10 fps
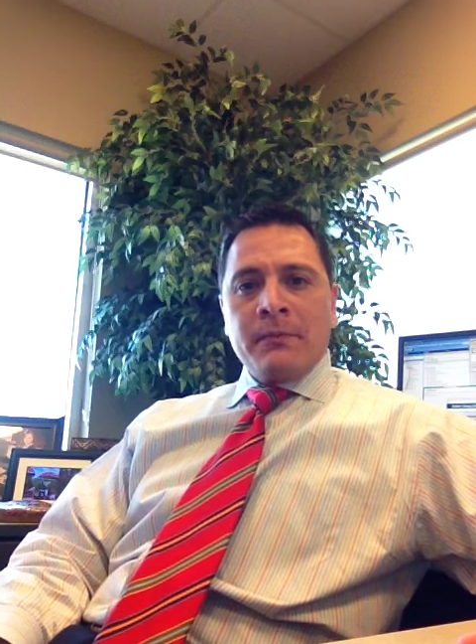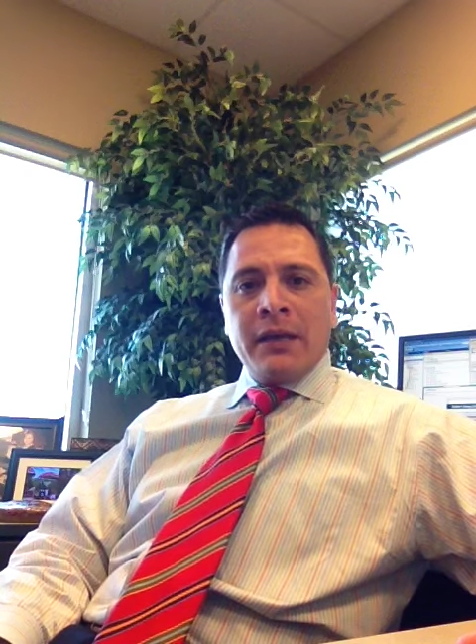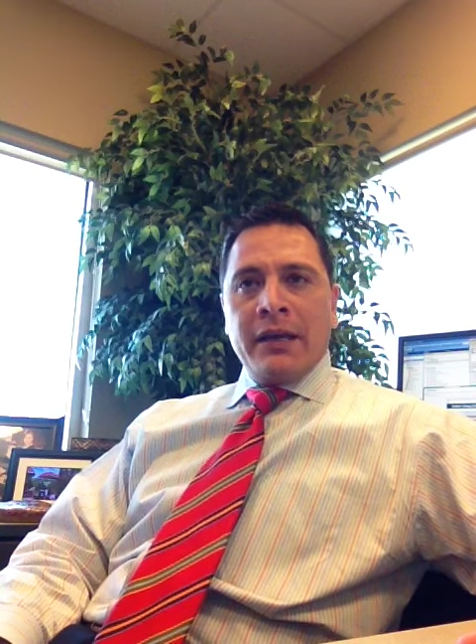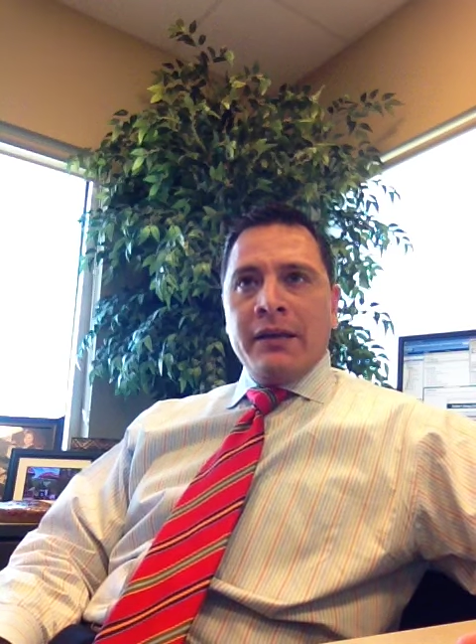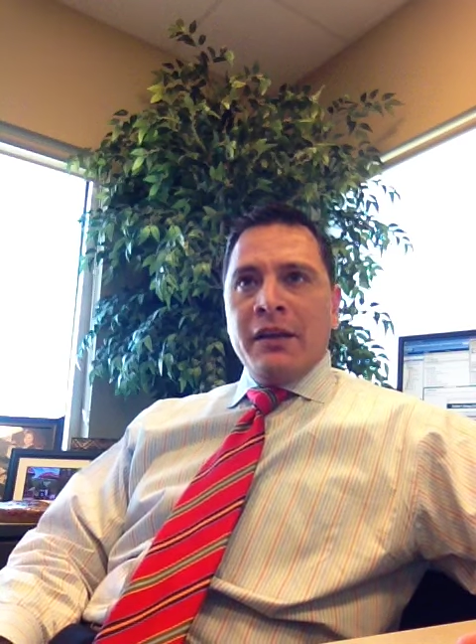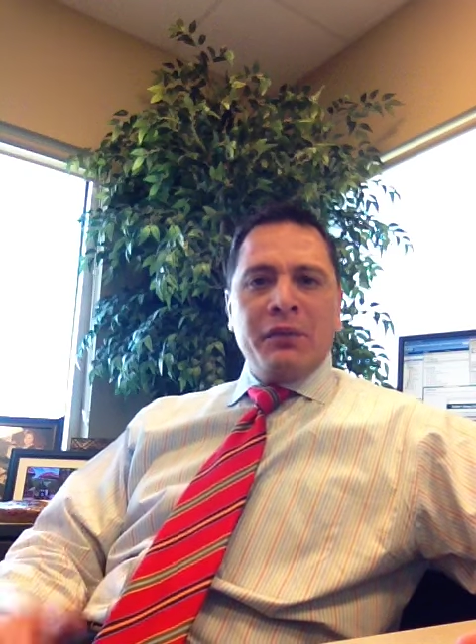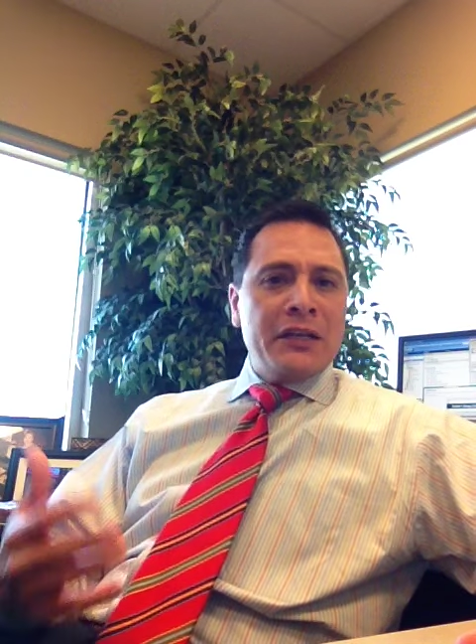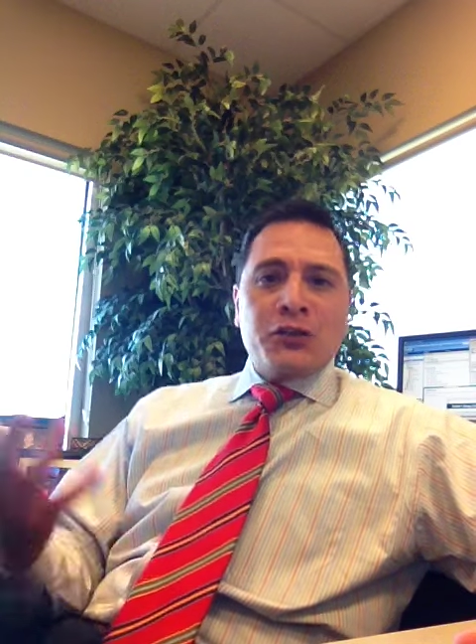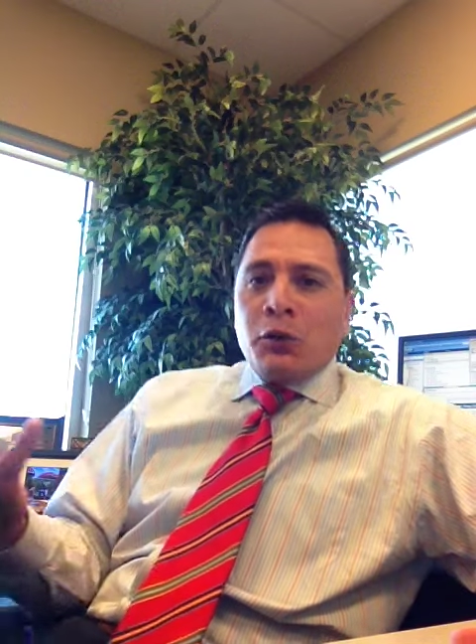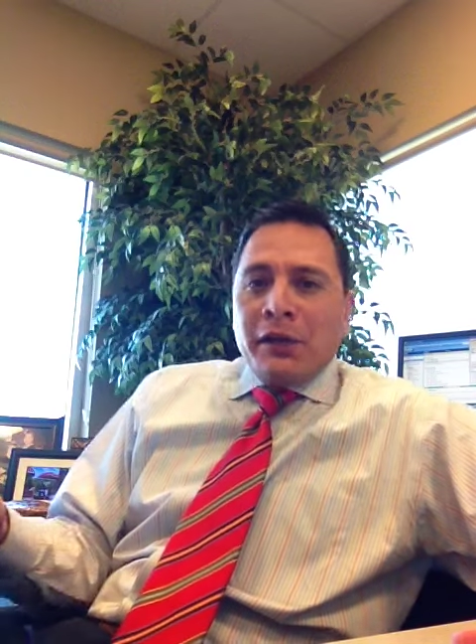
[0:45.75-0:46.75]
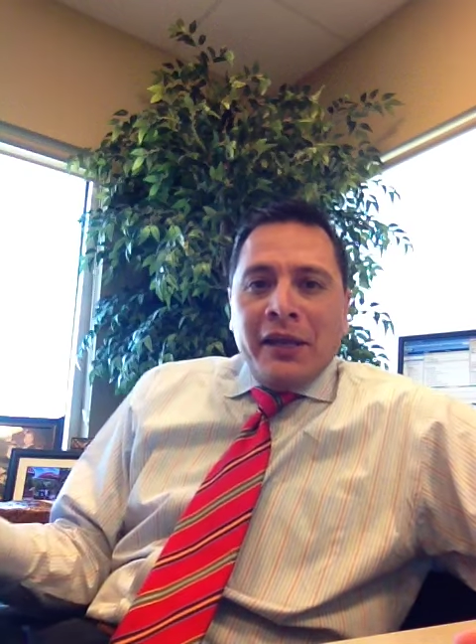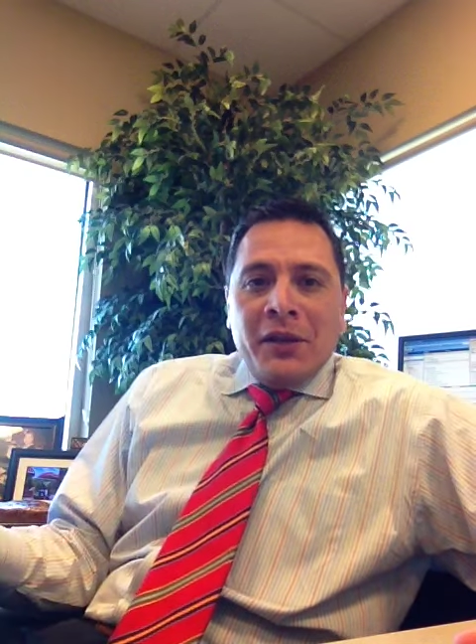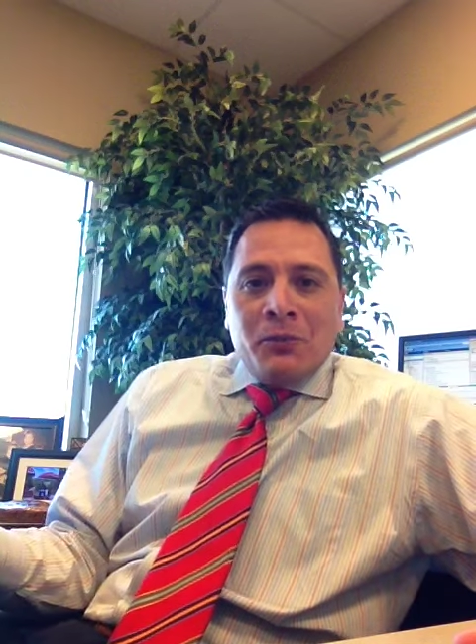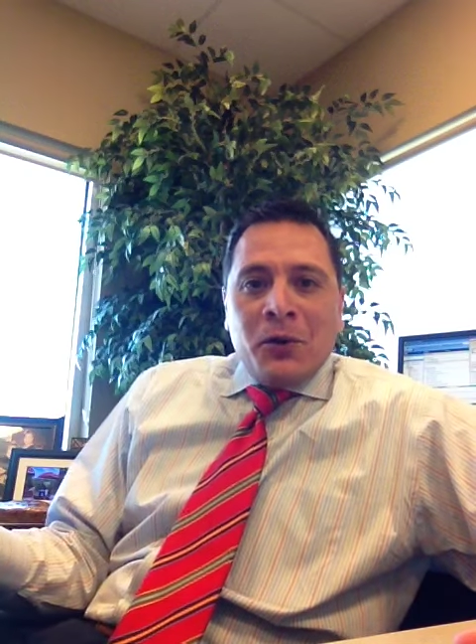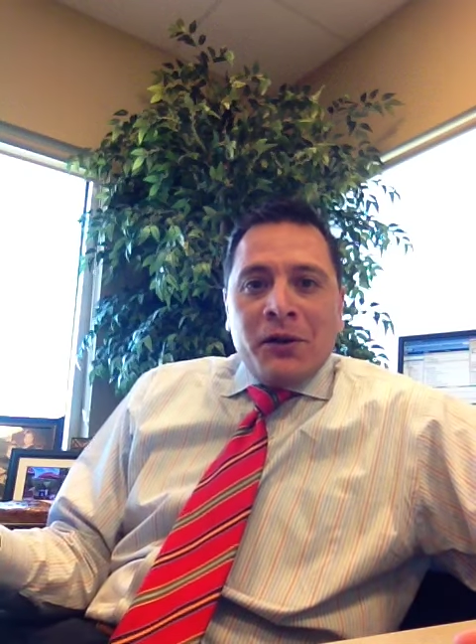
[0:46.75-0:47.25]
Okay? Things are only
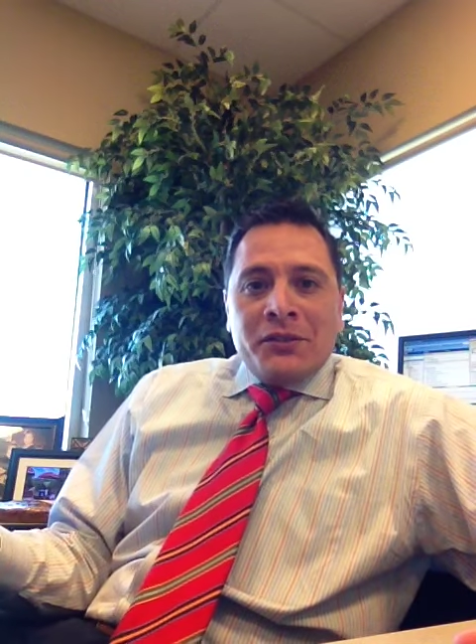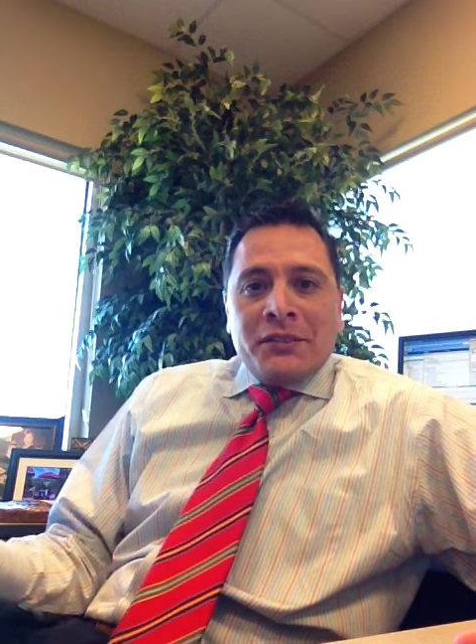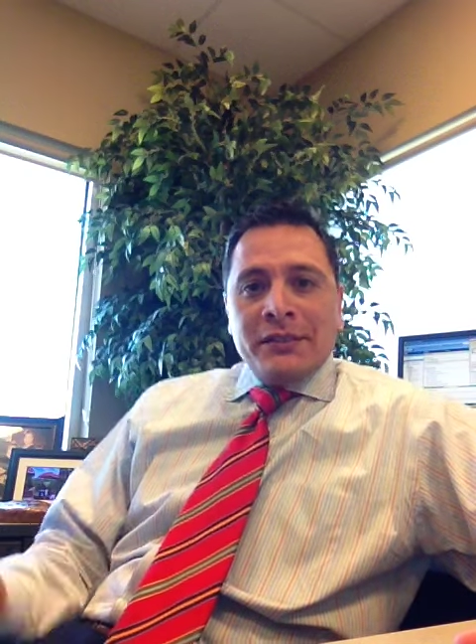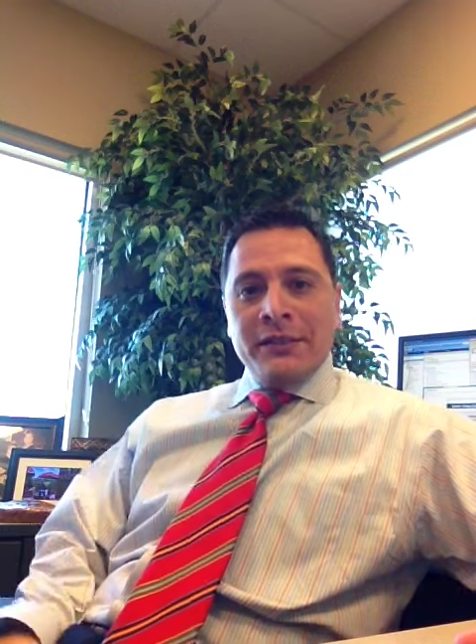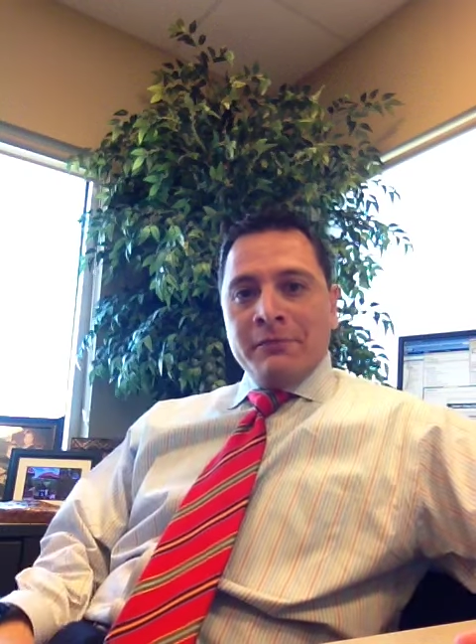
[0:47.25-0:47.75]
getting worse.